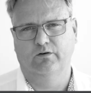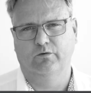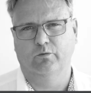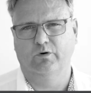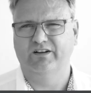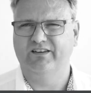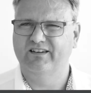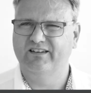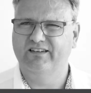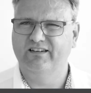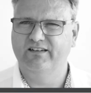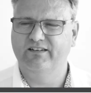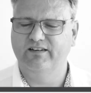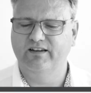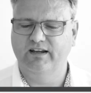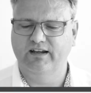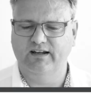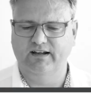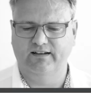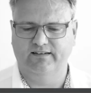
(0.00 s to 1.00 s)
What does it
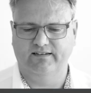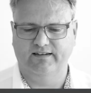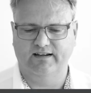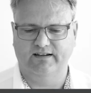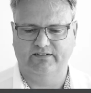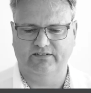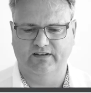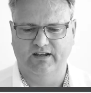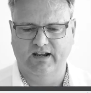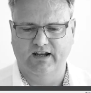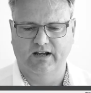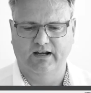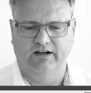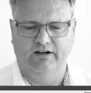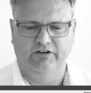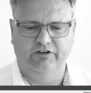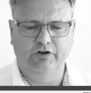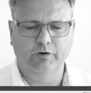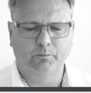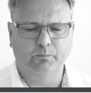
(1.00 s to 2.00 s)
say? It says,
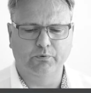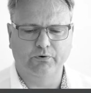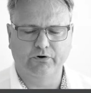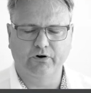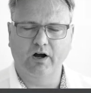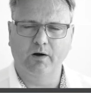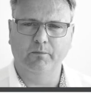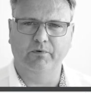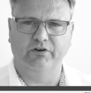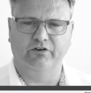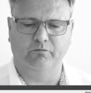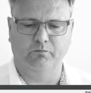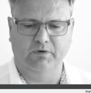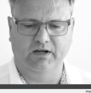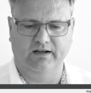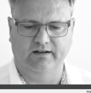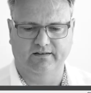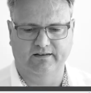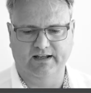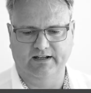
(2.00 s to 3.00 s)
you promised
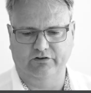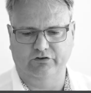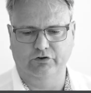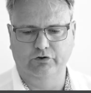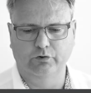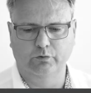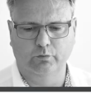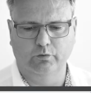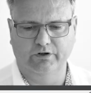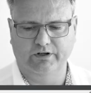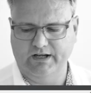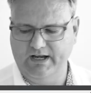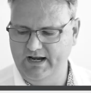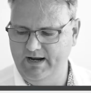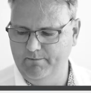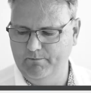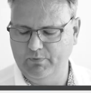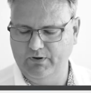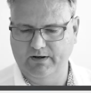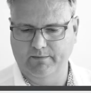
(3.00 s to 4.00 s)
me that you would
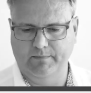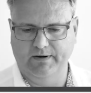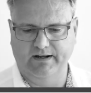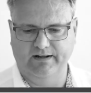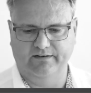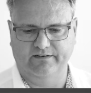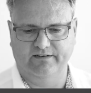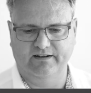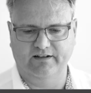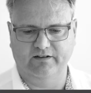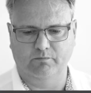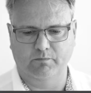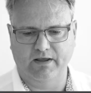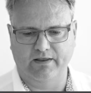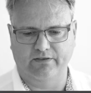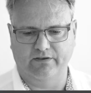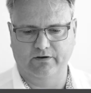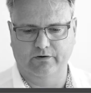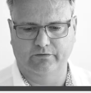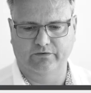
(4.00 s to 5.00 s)
implement this
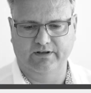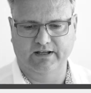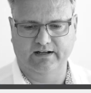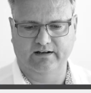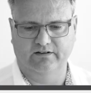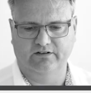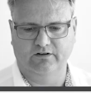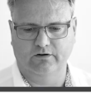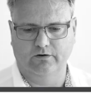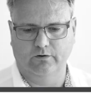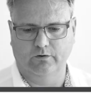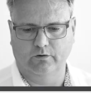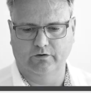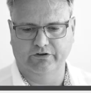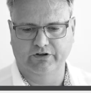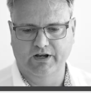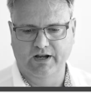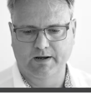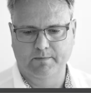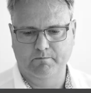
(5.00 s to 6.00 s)
method that is called
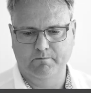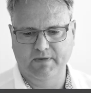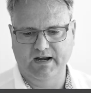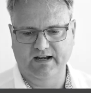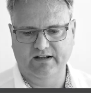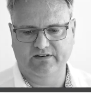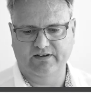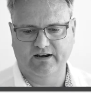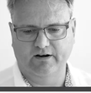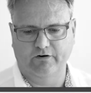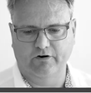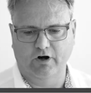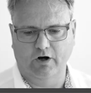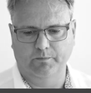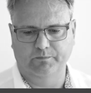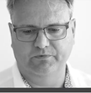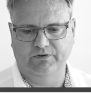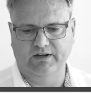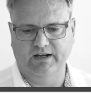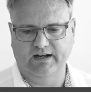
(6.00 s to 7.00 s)

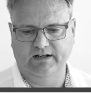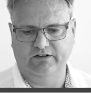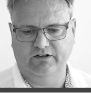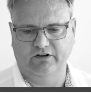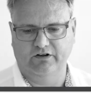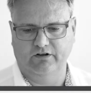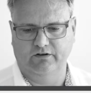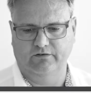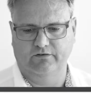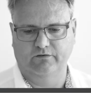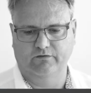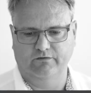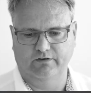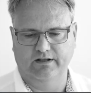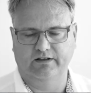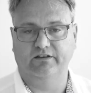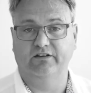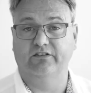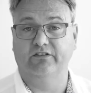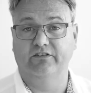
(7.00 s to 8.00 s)
MetaObject
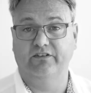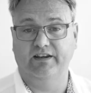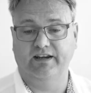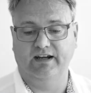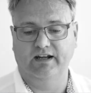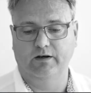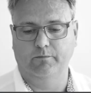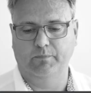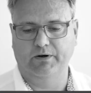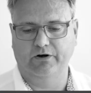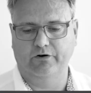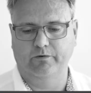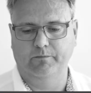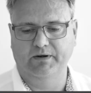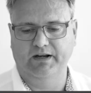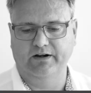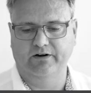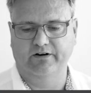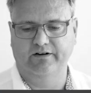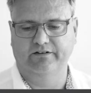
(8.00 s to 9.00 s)
that doesn't take any
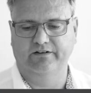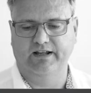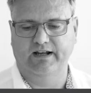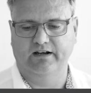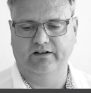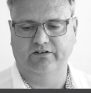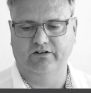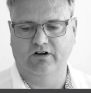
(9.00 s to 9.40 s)
parameter and that is